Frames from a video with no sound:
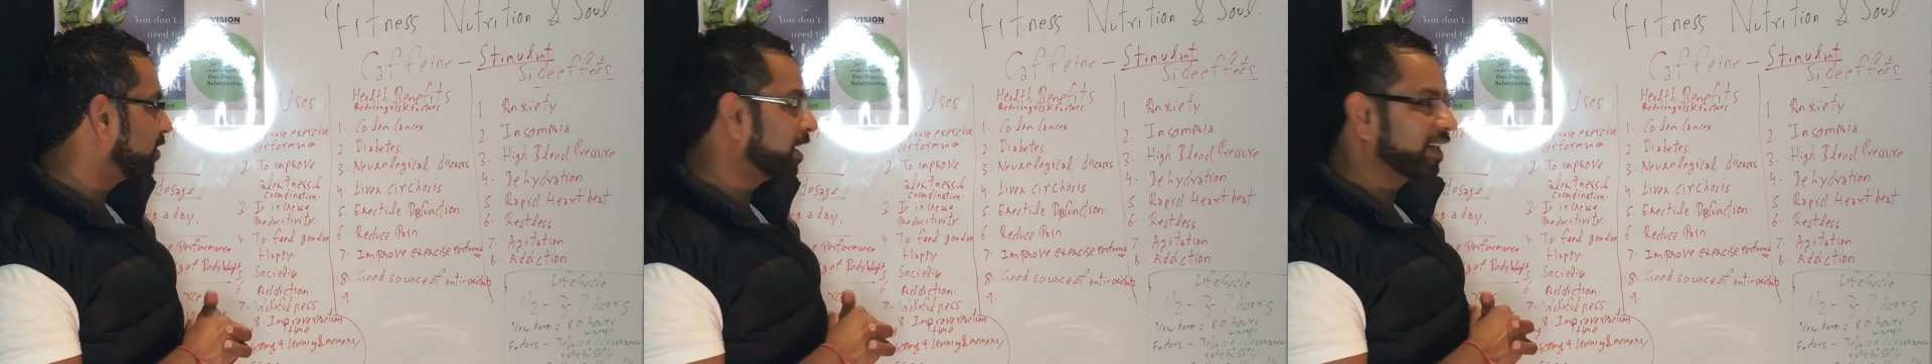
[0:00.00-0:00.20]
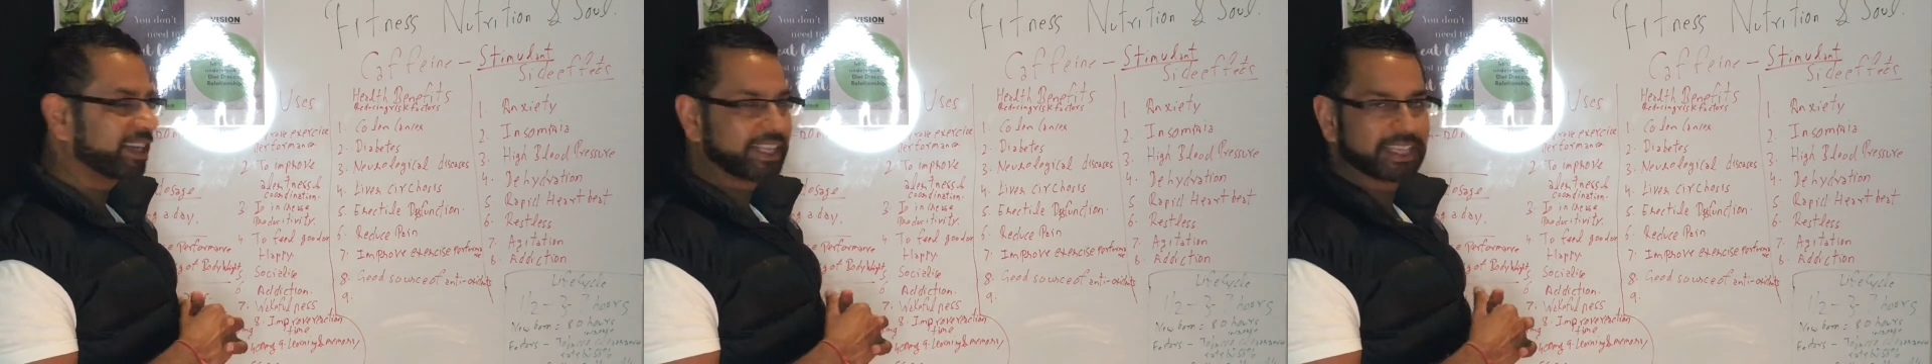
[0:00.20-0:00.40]

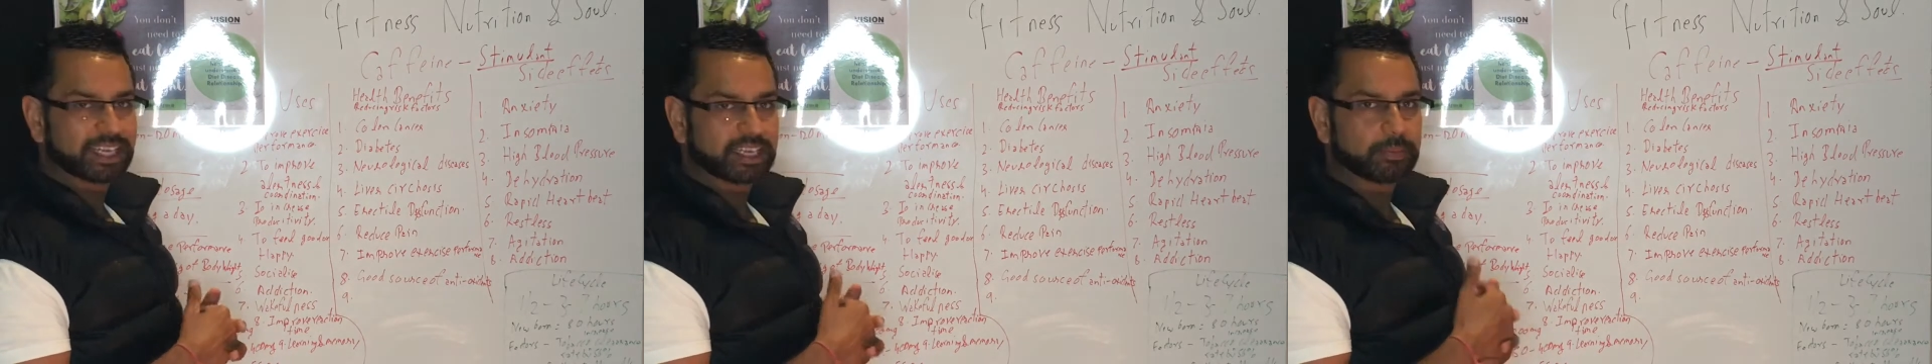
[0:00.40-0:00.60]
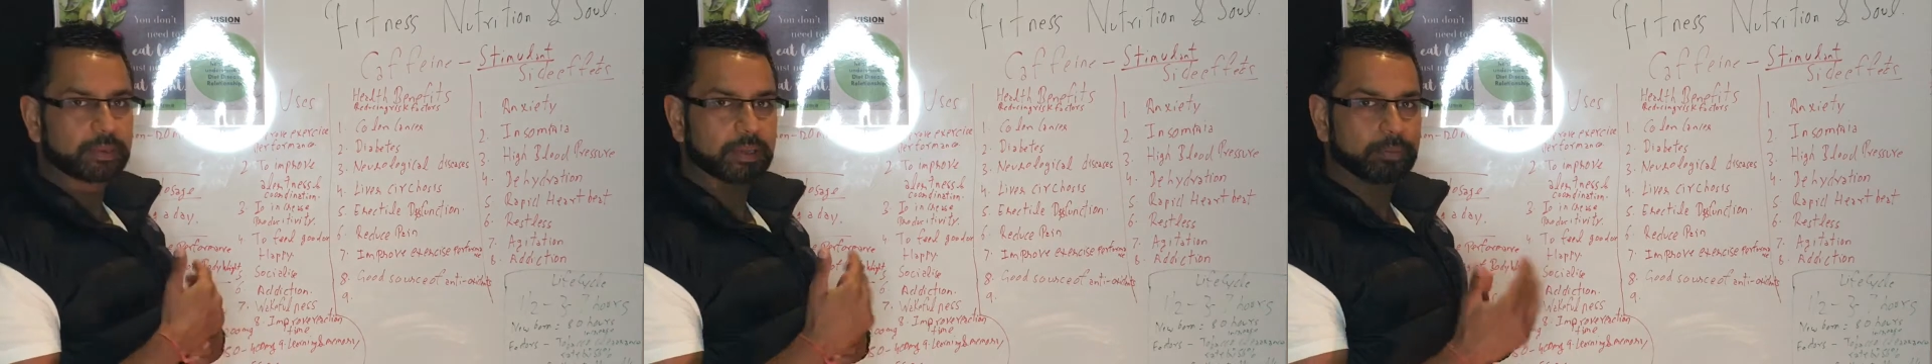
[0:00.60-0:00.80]
finding
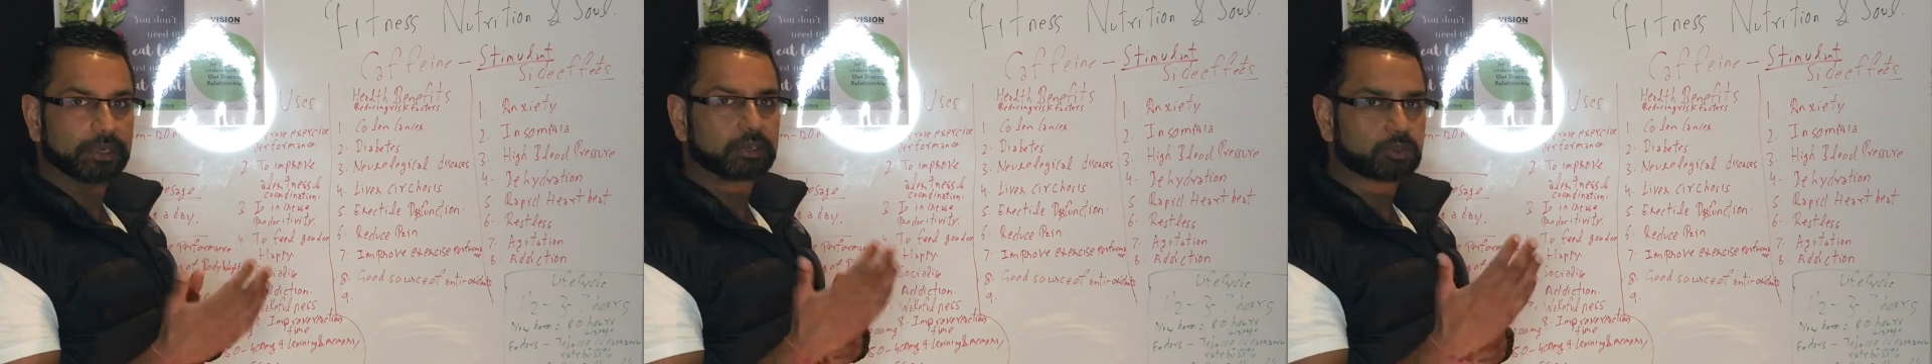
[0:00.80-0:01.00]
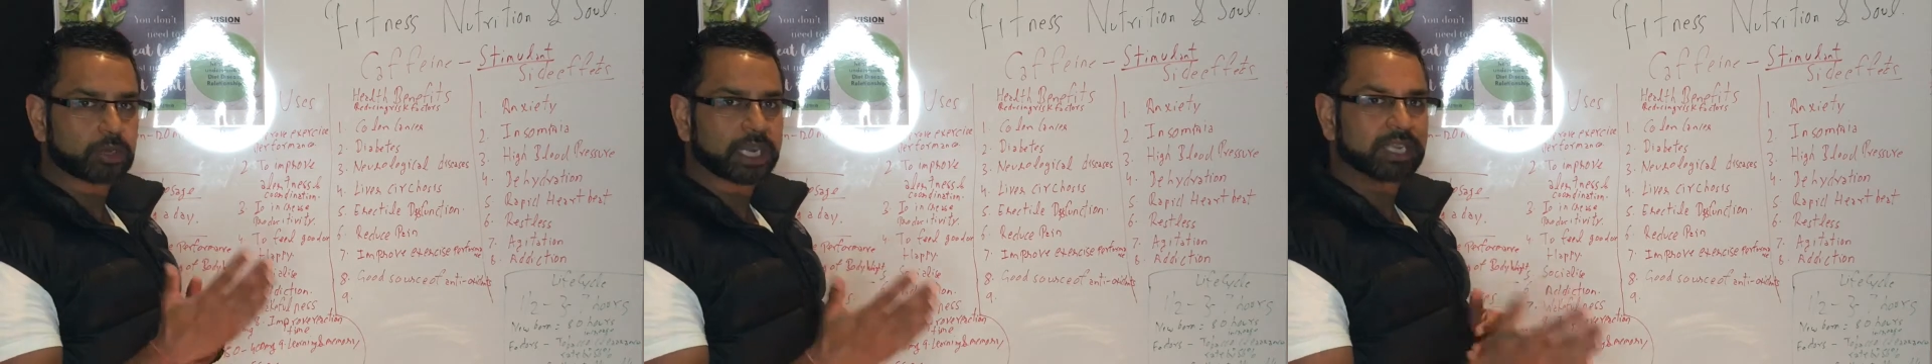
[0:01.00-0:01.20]
that people
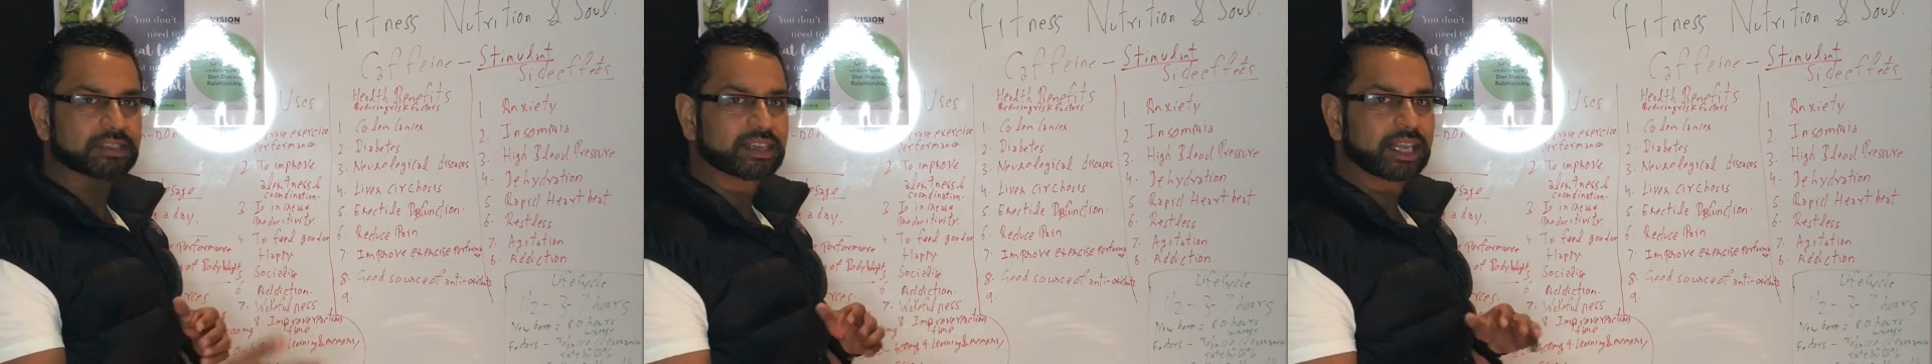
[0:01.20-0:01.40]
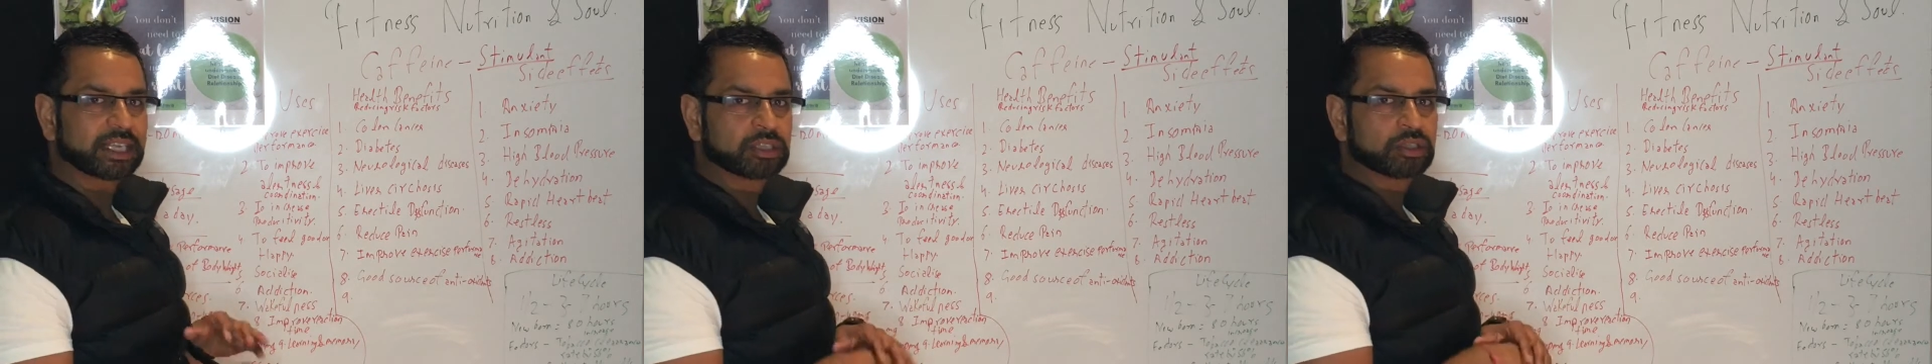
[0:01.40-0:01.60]
who
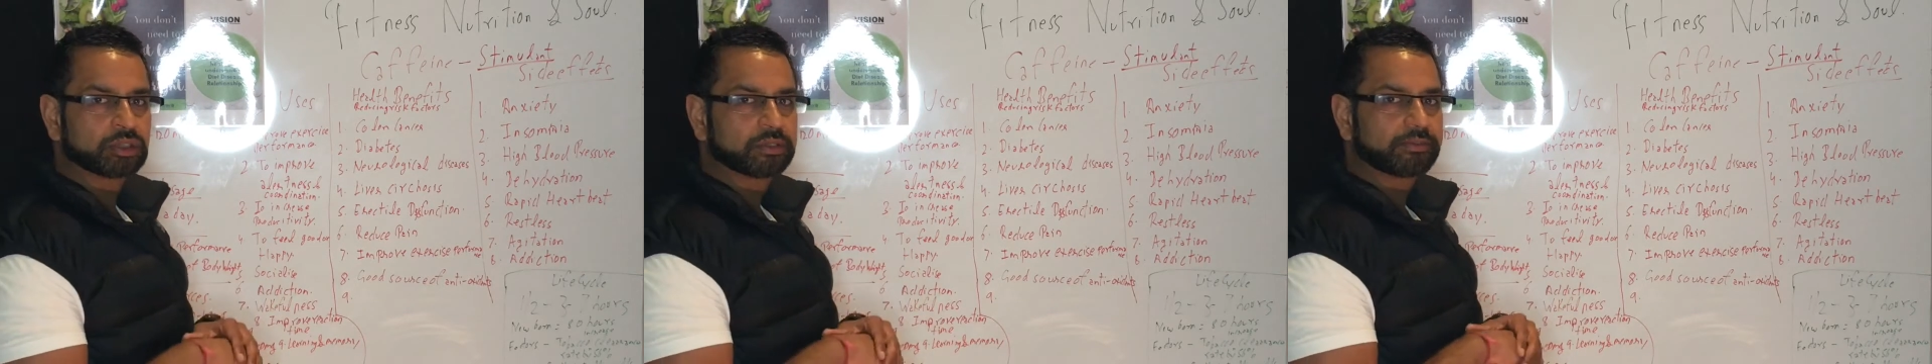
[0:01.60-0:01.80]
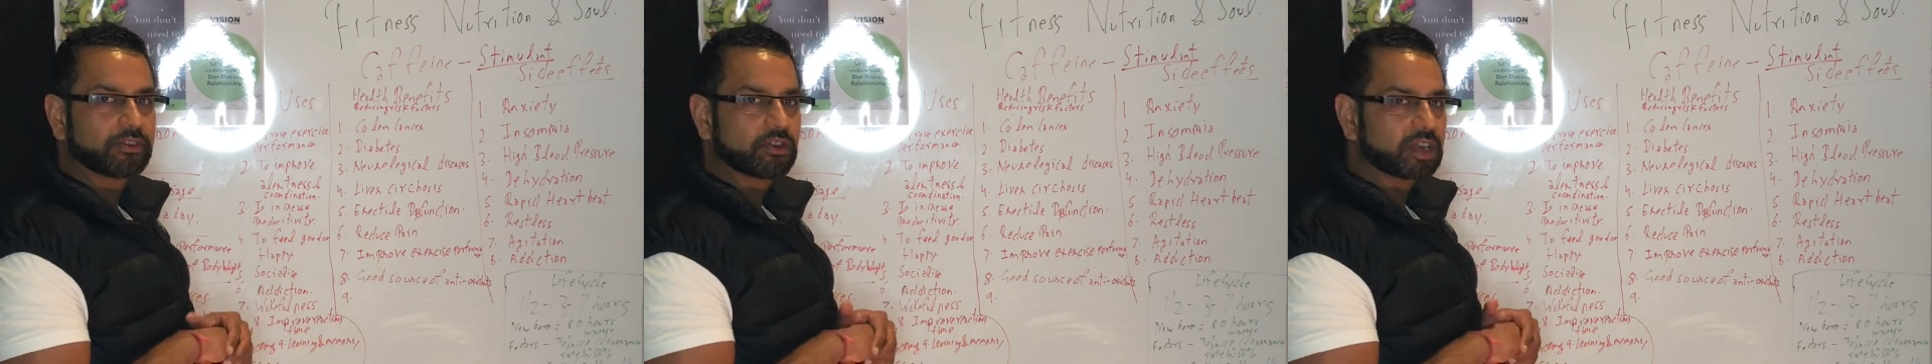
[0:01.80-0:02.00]
drinks like 2
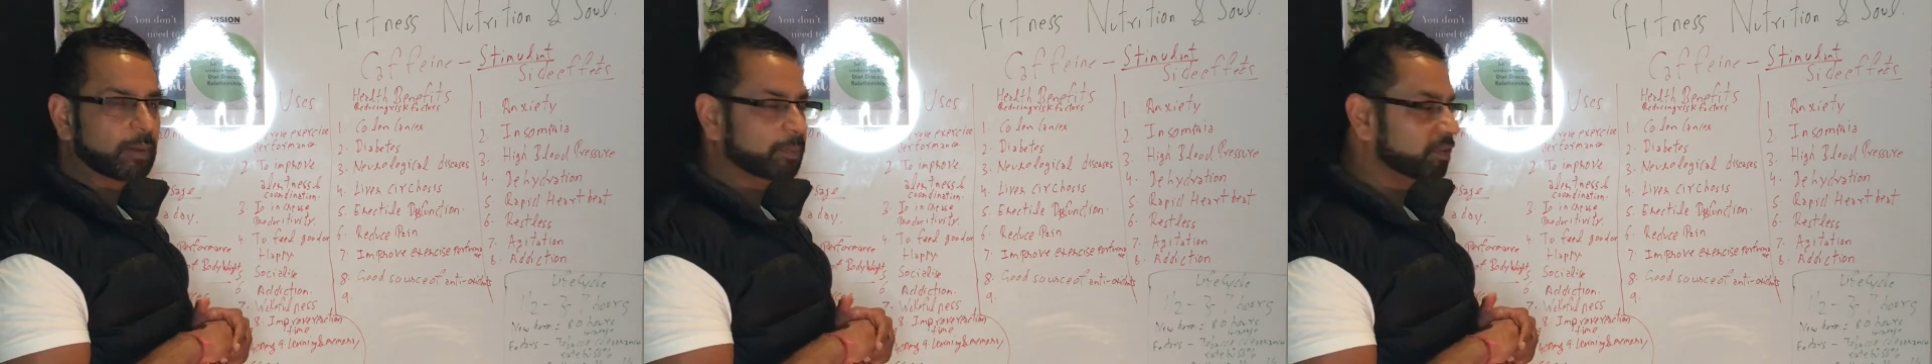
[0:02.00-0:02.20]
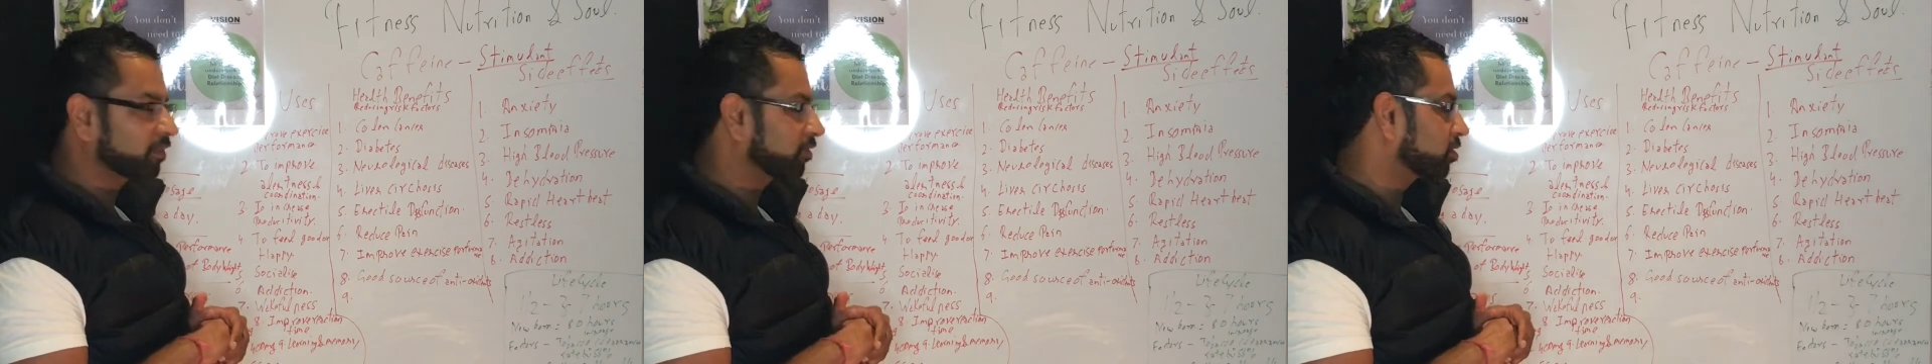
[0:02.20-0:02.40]
to 4
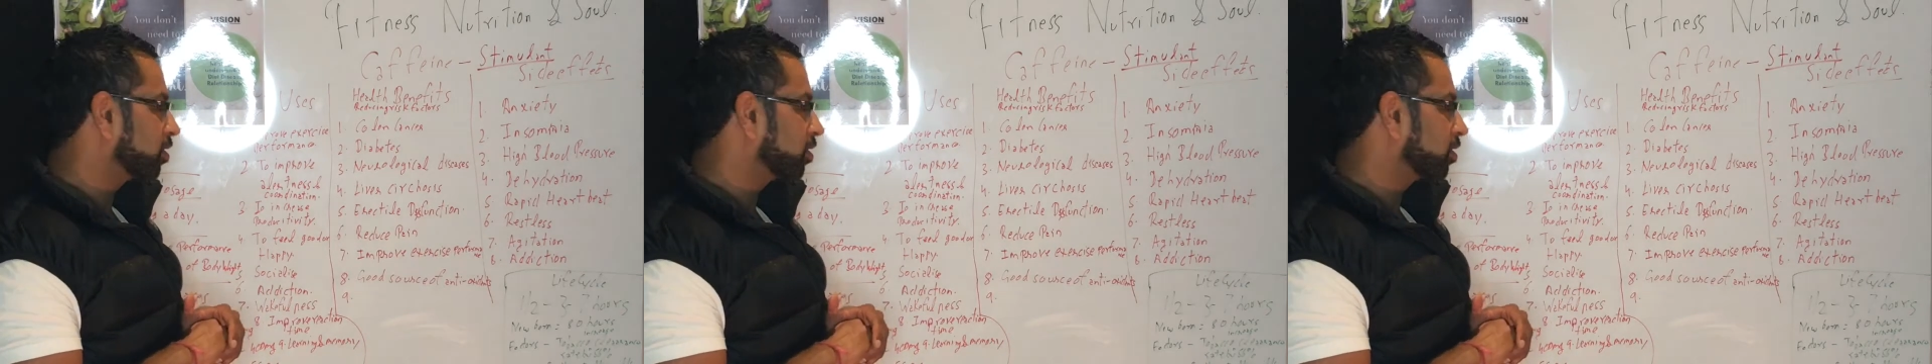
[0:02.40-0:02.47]
cups of